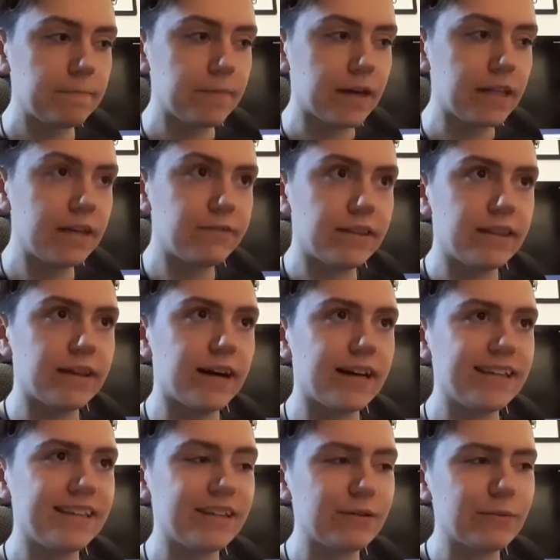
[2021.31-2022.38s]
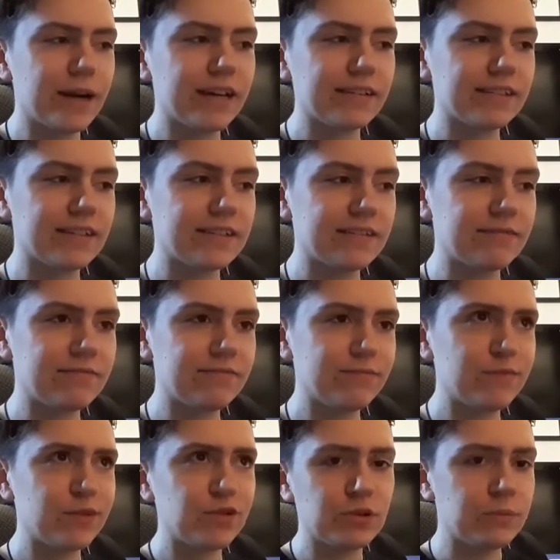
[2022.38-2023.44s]
and even that, you know, Wales isn't
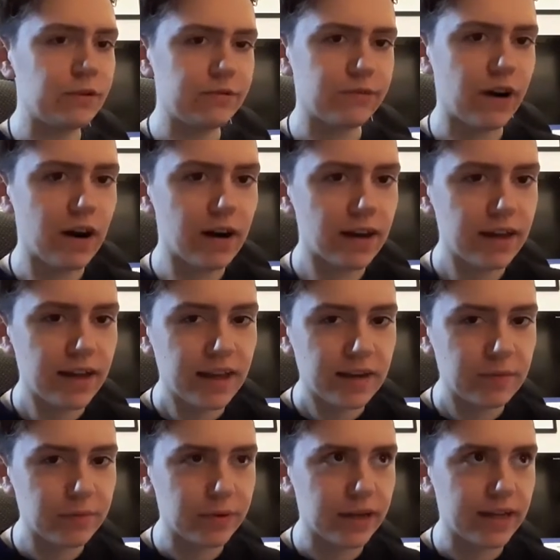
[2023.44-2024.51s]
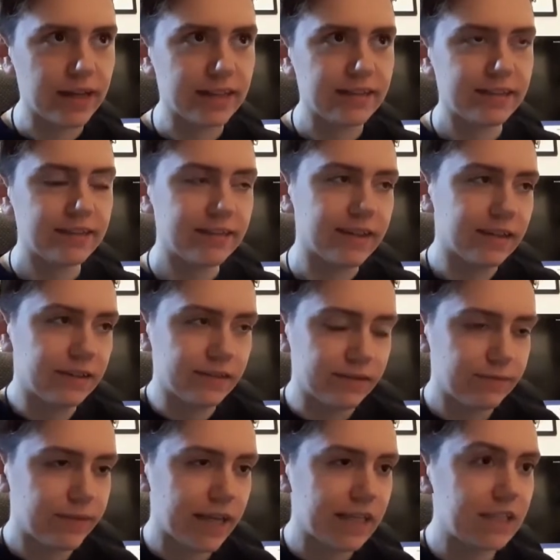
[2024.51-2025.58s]
super far, but it's
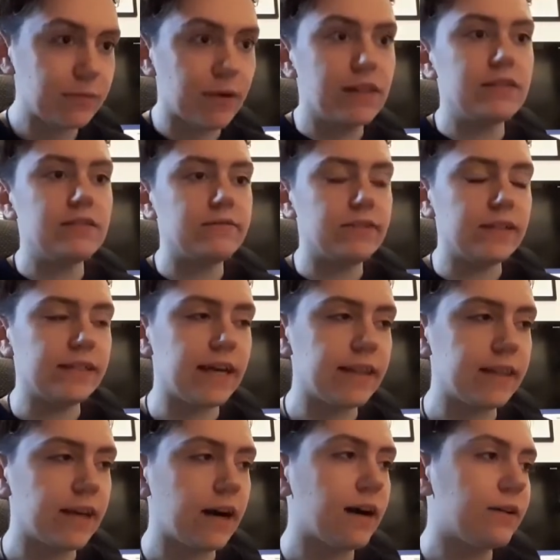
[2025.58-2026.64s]
still expensive to get there.